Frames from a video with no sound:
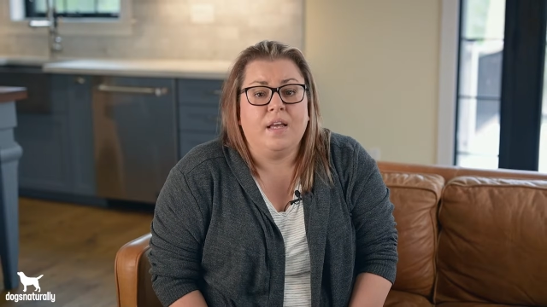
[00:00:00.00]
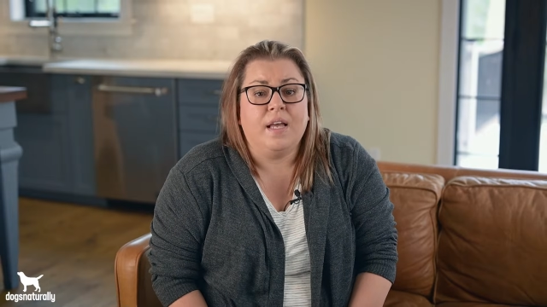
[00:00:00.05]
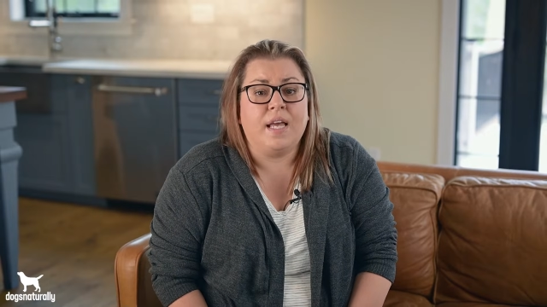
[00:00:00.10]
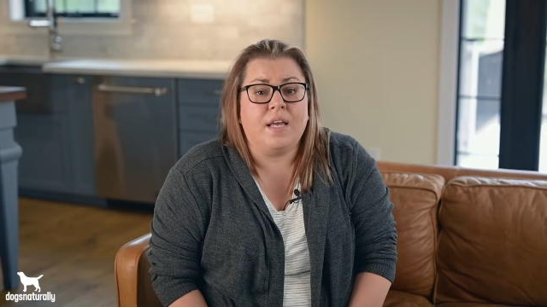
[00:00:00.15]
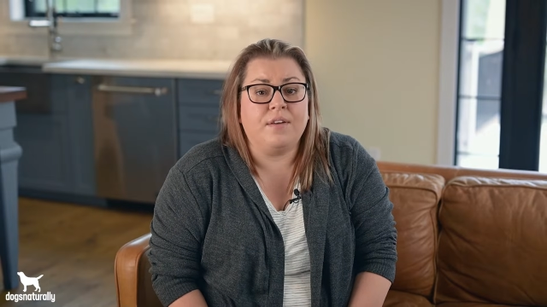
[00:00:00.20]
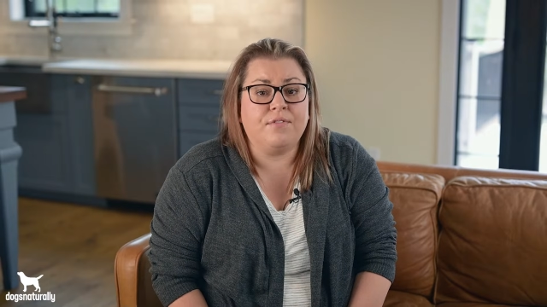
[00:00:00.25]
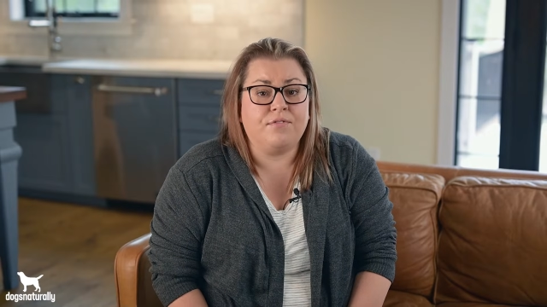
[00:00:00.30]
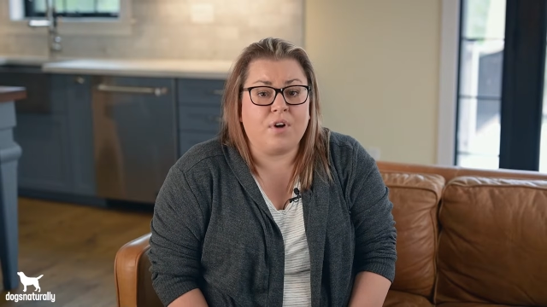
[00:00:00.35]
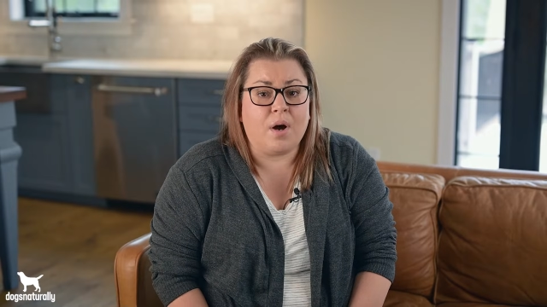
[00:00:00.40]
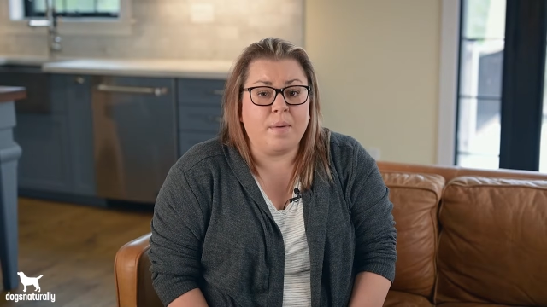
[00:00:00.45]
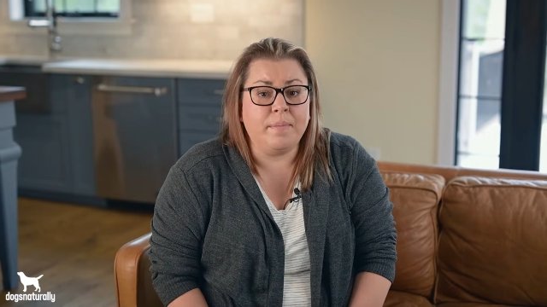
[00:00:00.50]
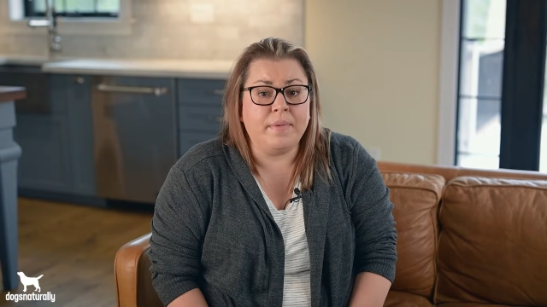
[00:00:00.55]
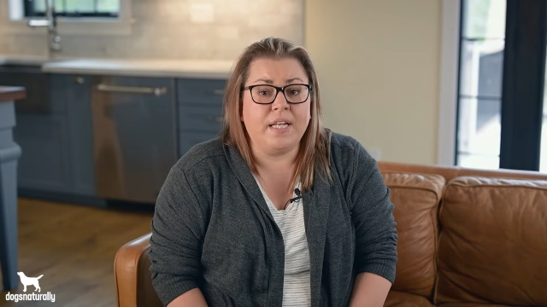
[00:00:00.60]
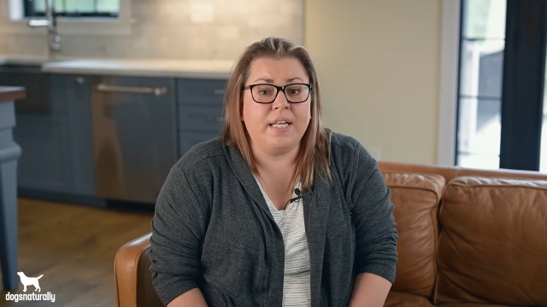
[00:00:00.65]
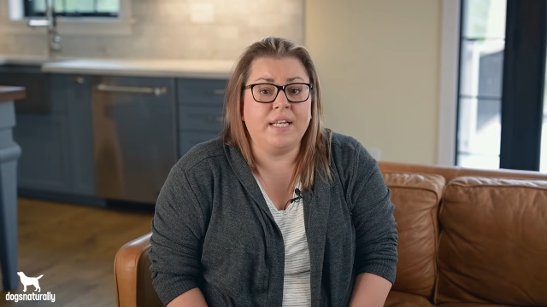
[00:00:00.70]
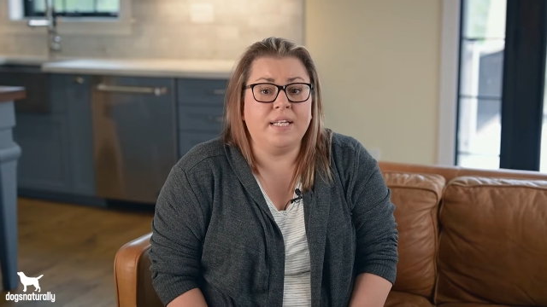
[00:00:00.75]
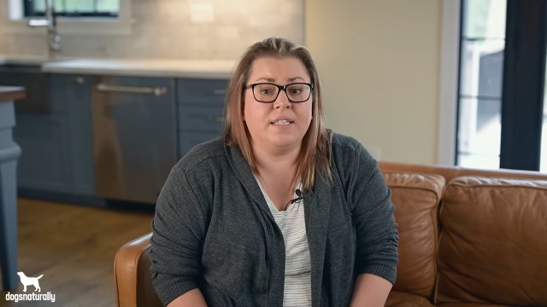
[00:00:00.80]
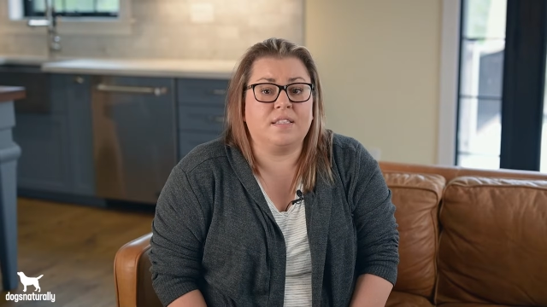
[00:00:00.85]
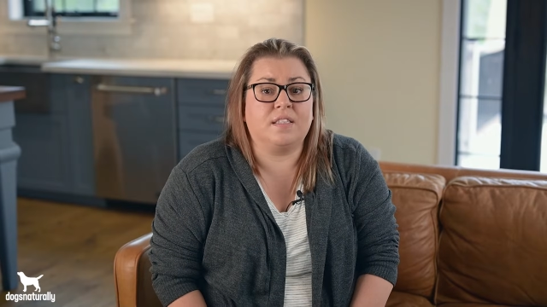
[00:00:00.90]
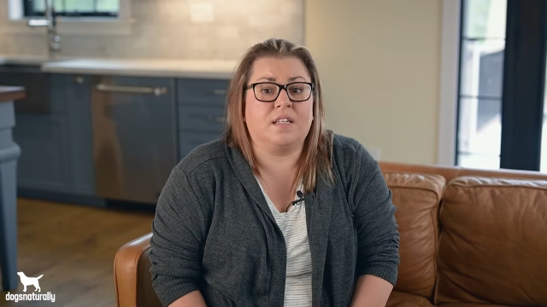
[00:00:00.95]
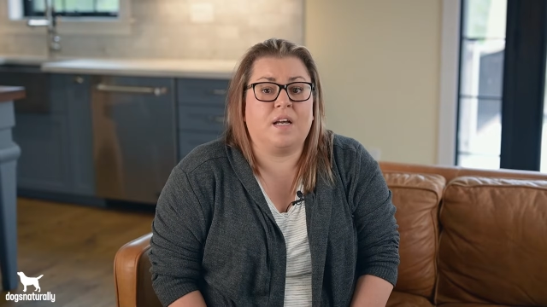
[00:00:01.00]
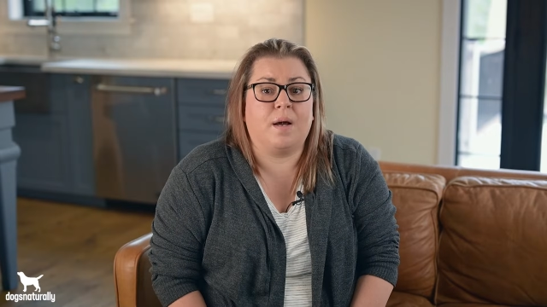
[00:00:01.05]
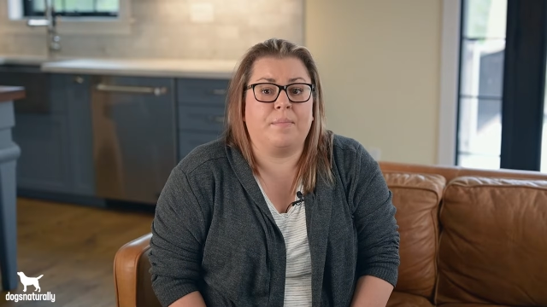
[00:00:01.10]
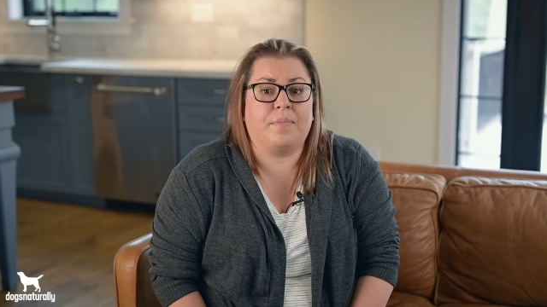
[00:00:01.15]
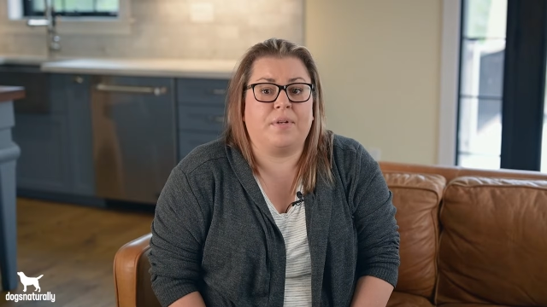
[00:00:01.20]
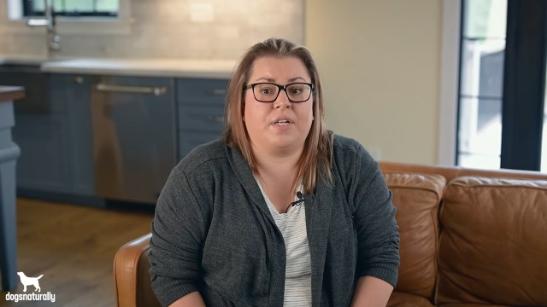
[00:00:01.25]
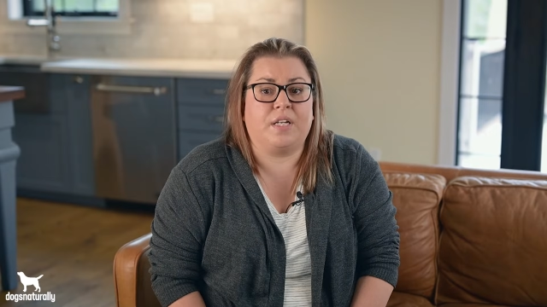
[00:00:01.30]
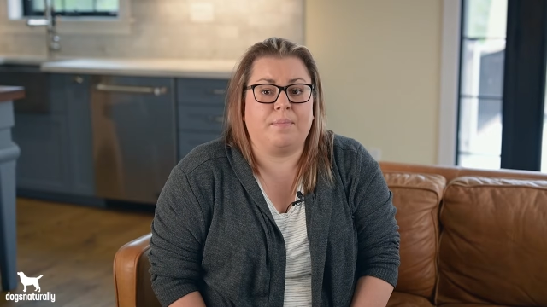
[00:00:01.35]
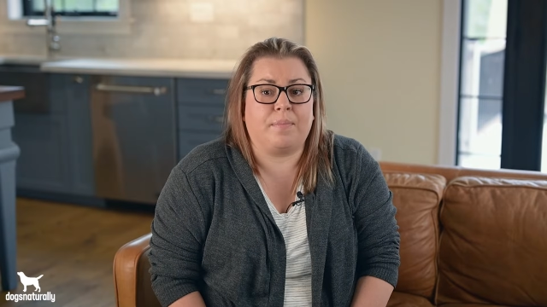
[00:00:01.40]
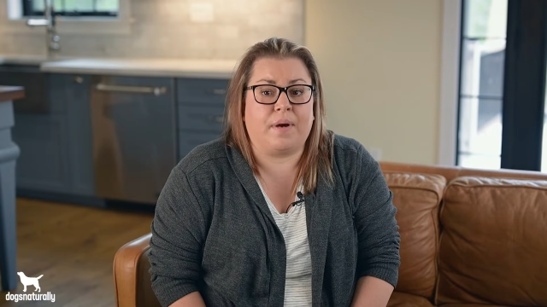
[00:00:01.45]
If vomiting is
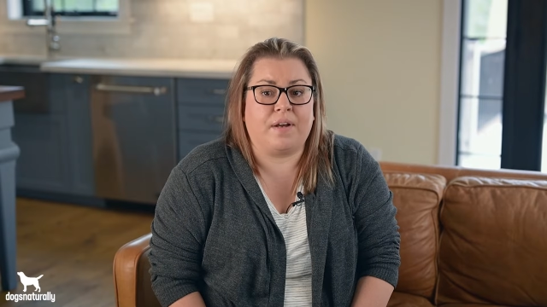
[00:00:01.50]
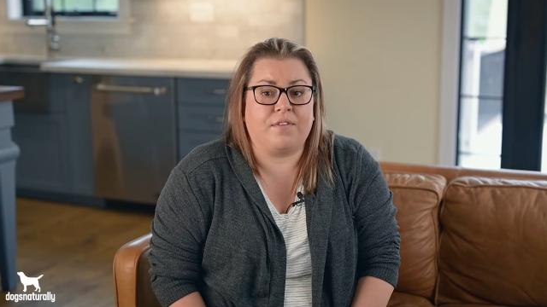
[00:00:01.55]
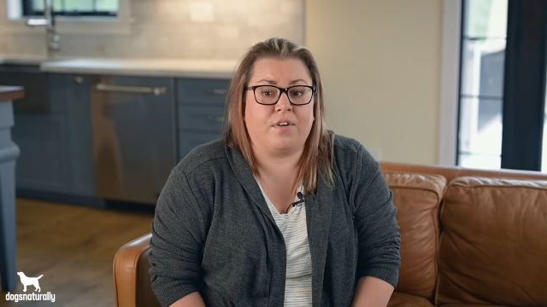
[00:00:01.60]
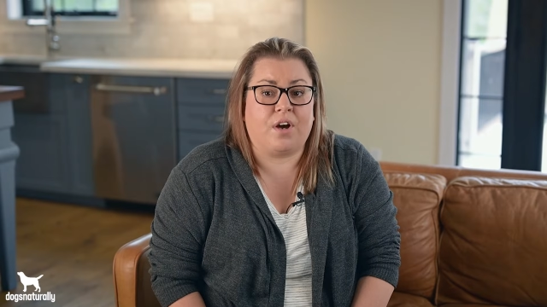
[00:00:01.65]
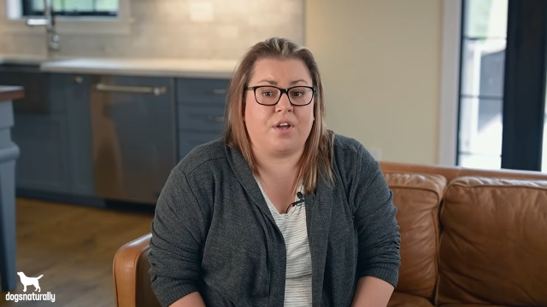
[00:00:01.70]
accompanied by